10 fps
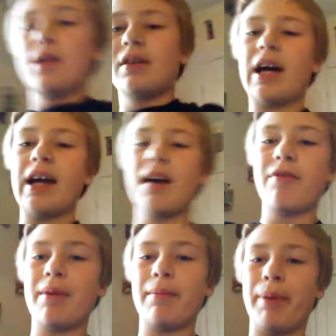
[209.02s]
I
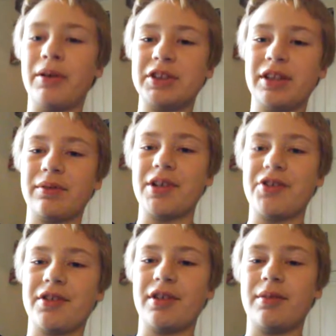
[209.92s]
haven't been posting
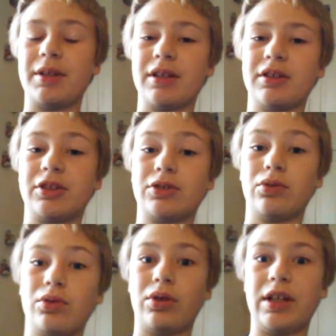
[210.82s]
recently because
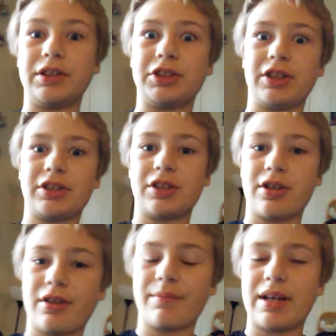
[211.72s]
school has just
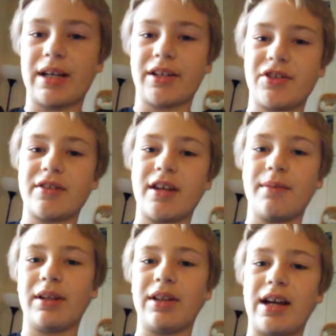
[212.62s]
started back. I said that in
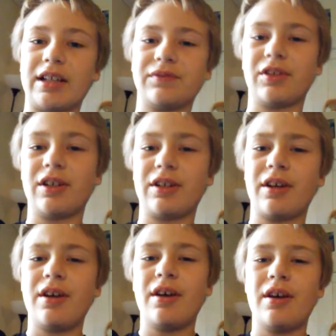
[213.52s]
my last vlog.
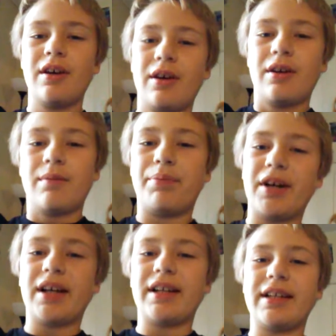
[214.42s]

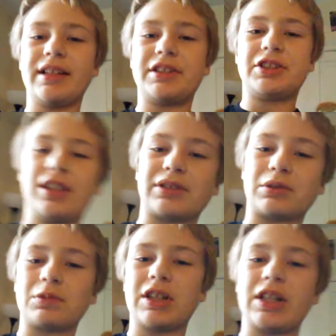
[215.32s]
But it's just
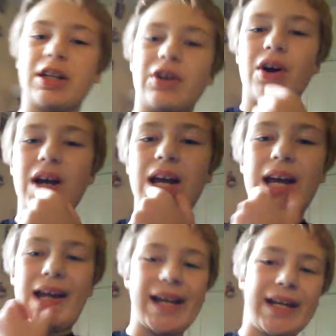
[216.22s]
really
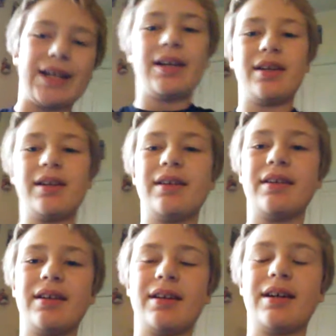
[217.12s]
annoying.
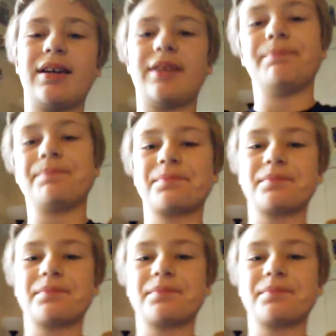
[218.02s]
Um,